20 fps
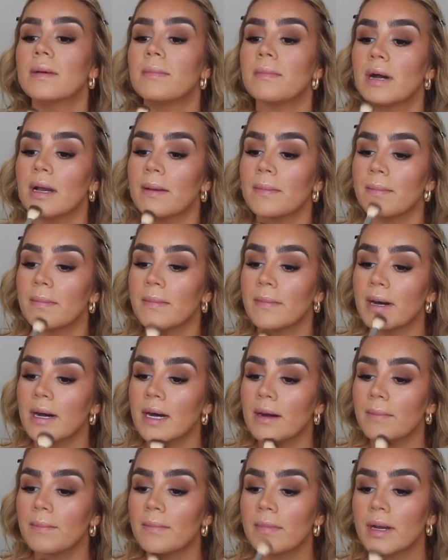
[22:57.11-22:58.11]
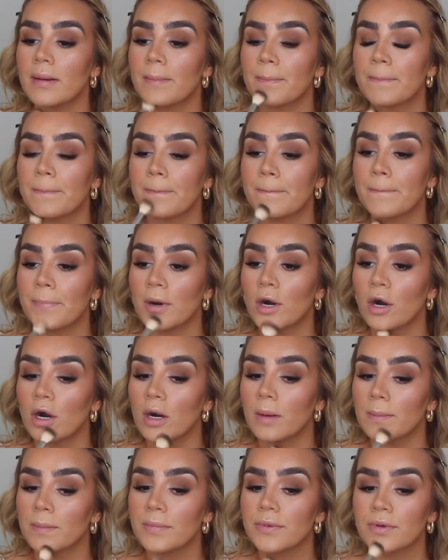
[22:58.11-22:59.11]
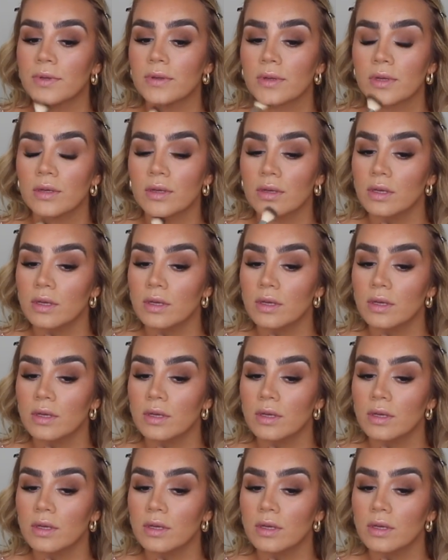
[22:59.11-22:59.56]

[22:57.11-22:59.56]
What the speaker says: my mum popped